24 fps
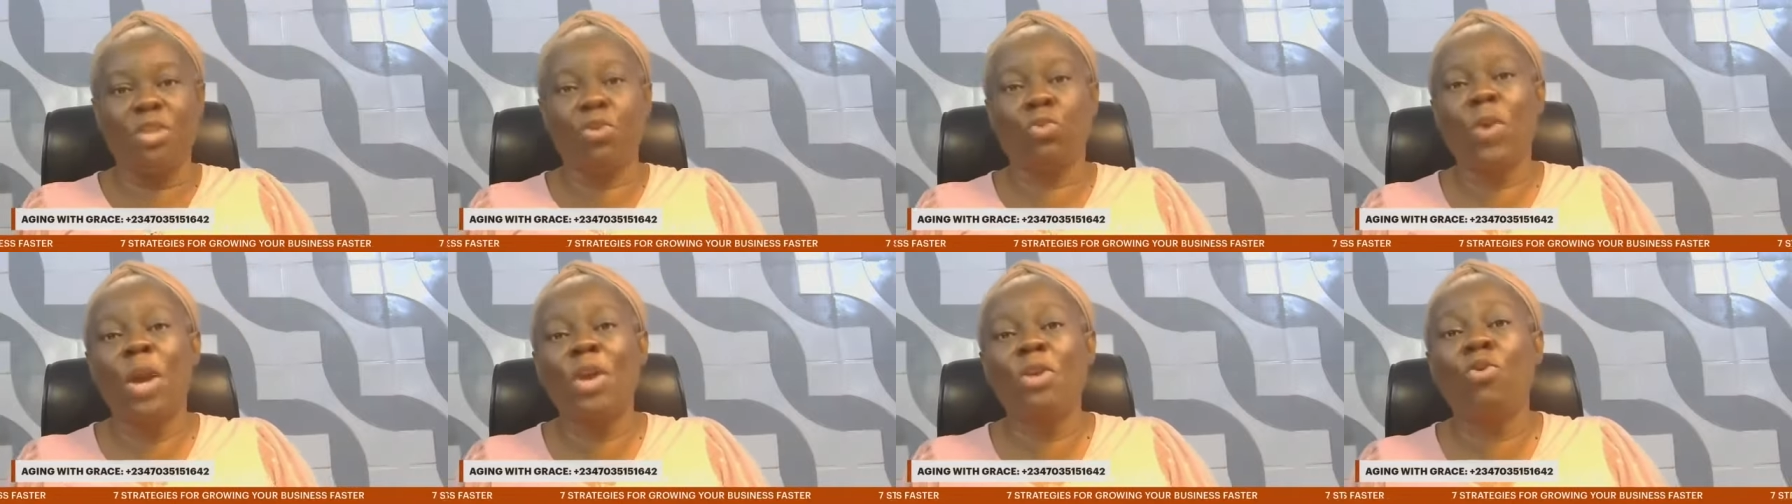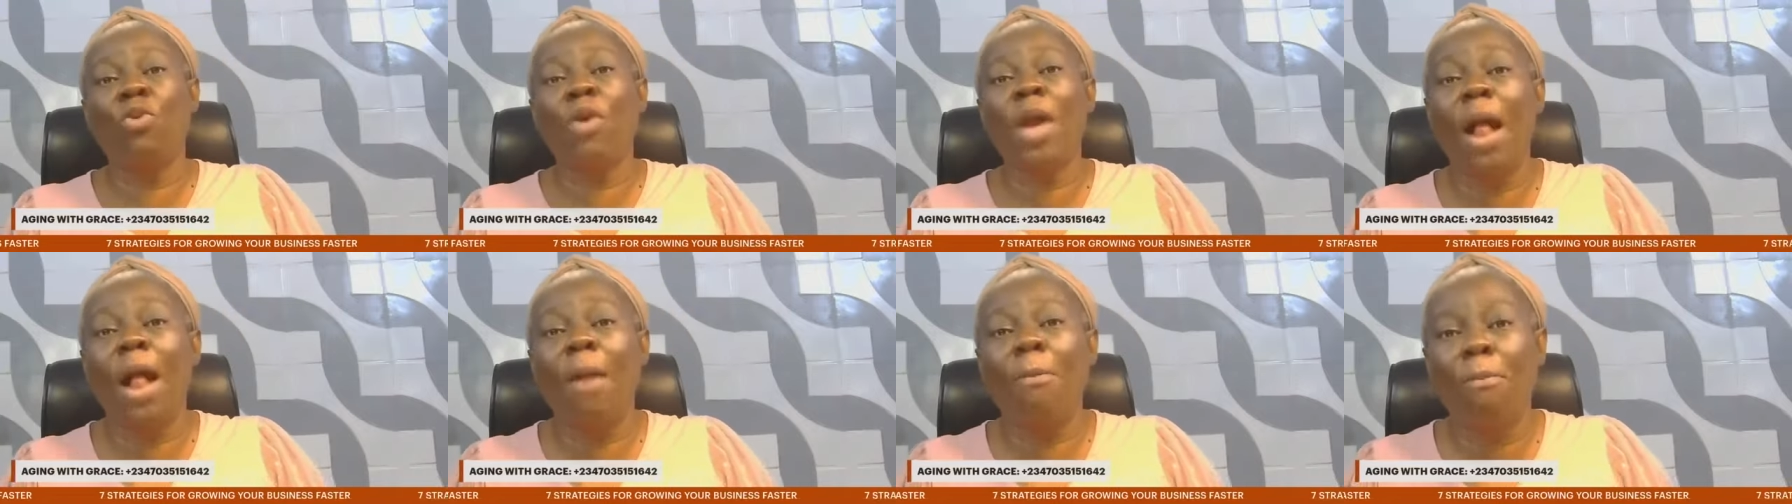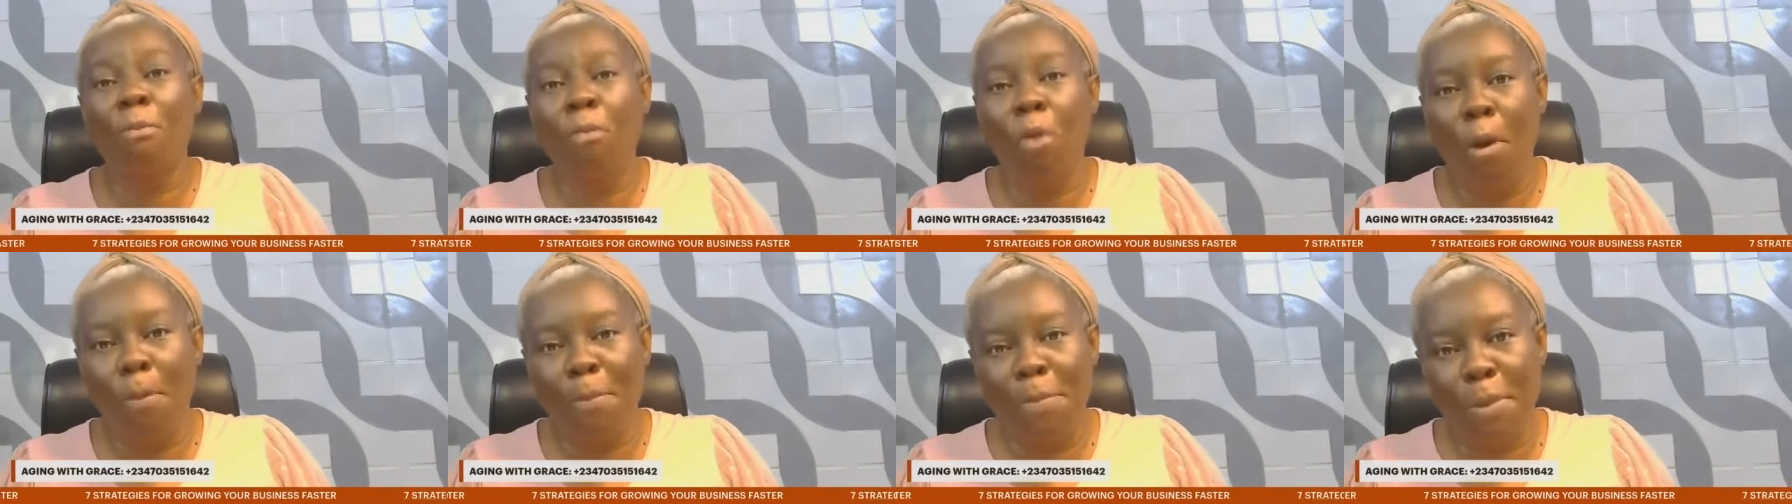It's when you help
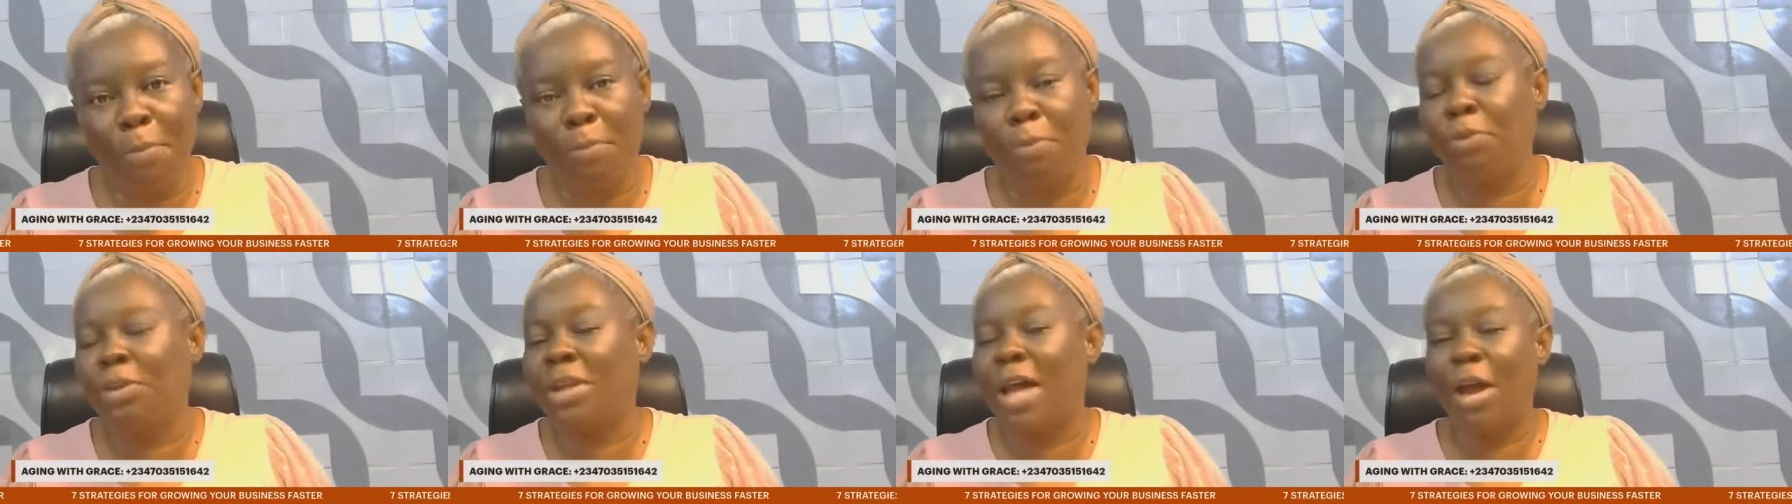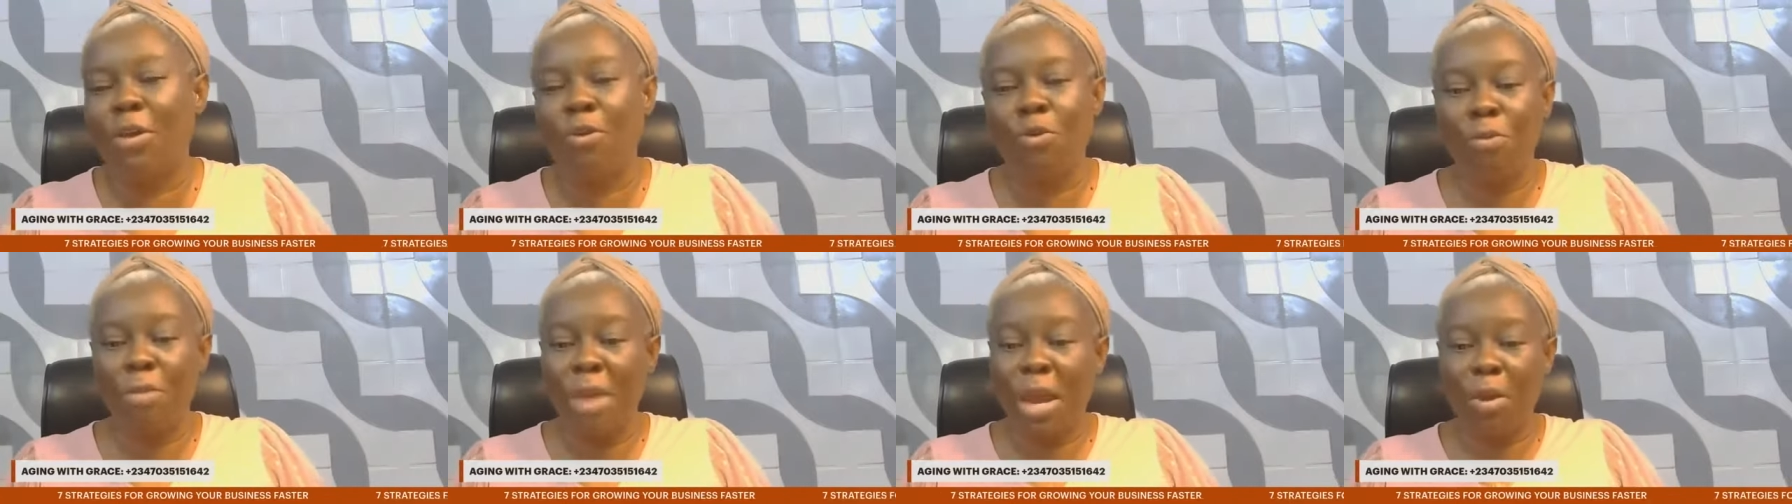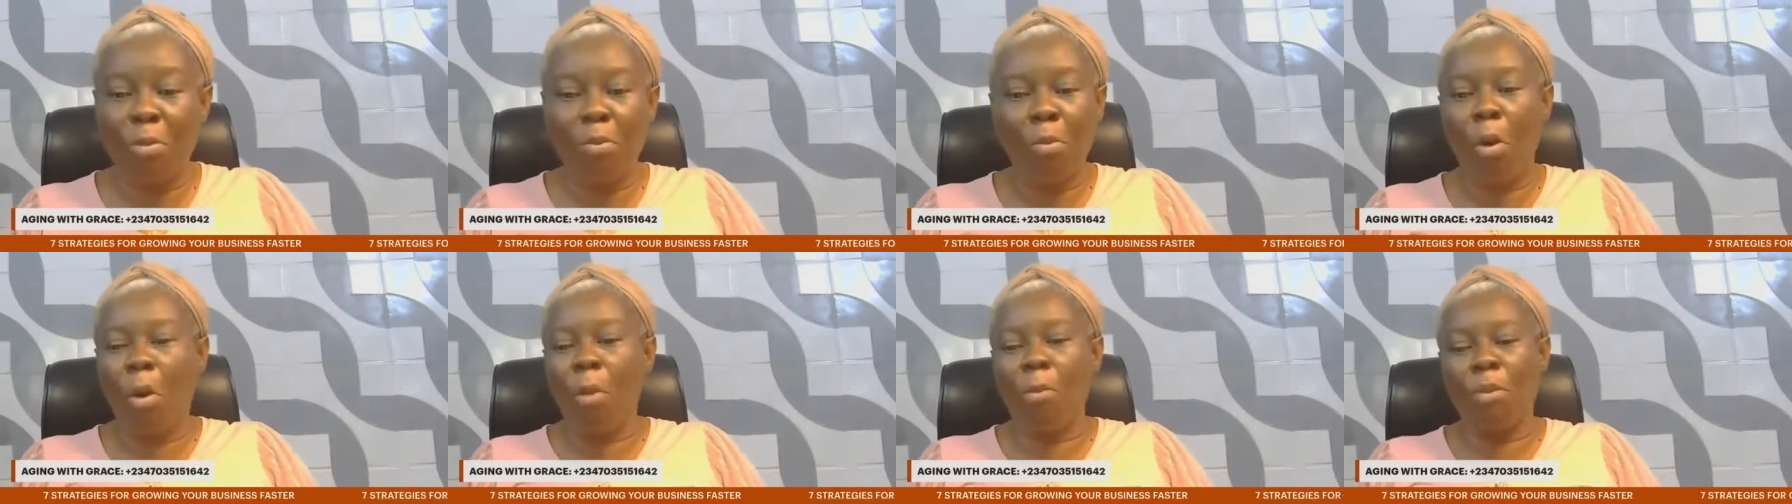more people that you
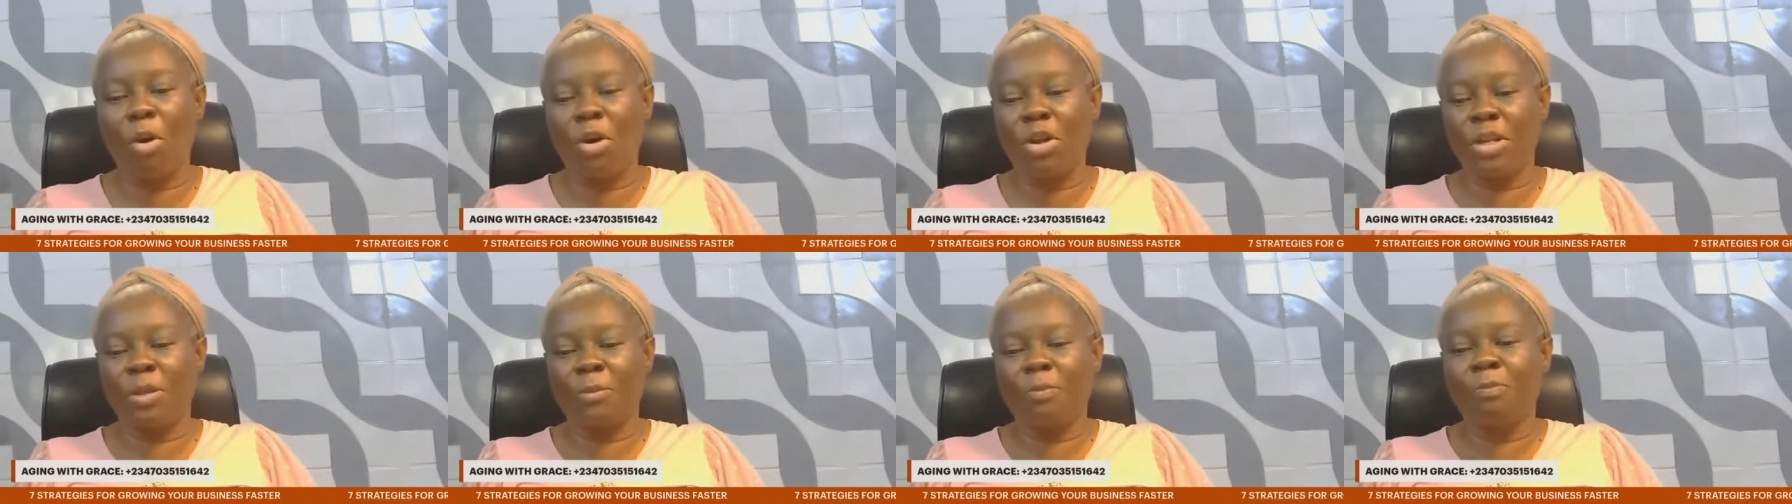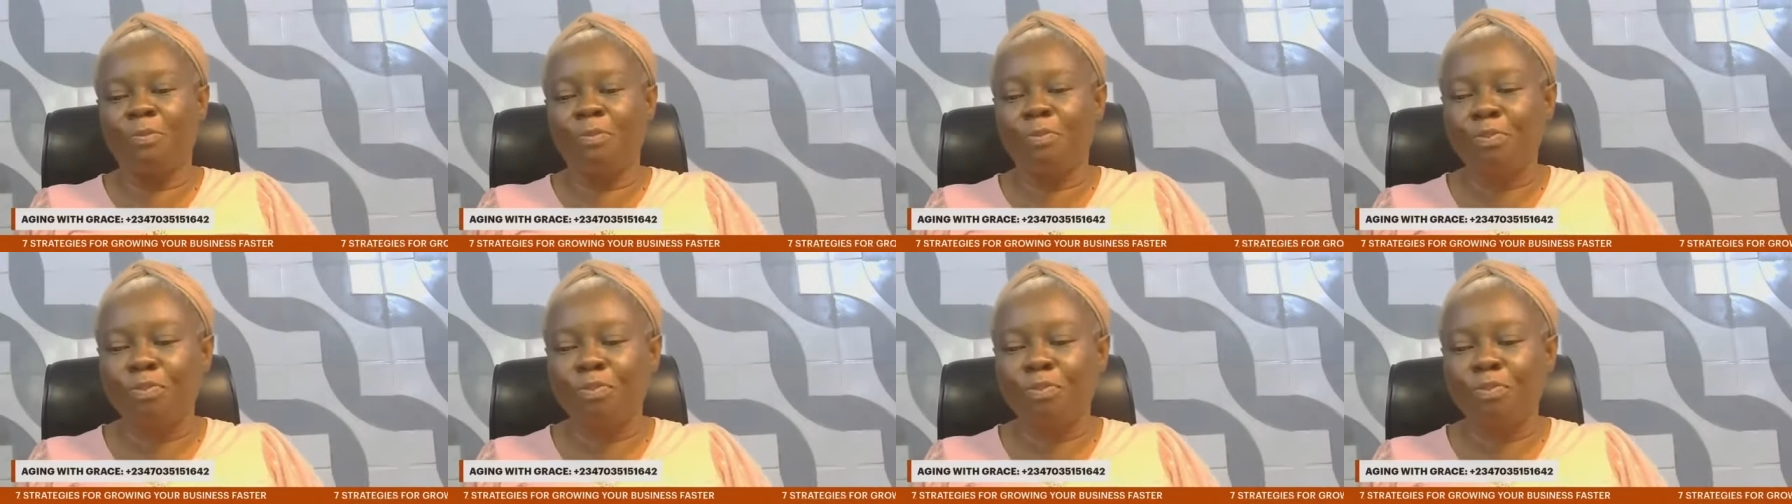make more money.